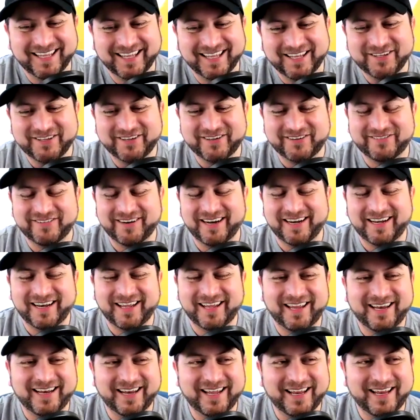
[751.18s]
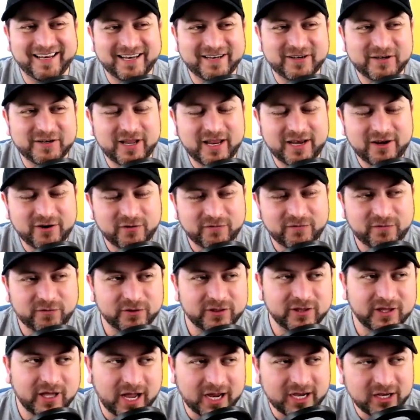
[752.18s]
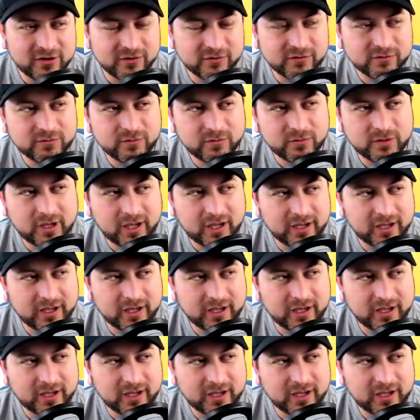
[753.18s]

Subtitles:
You're right. And I know,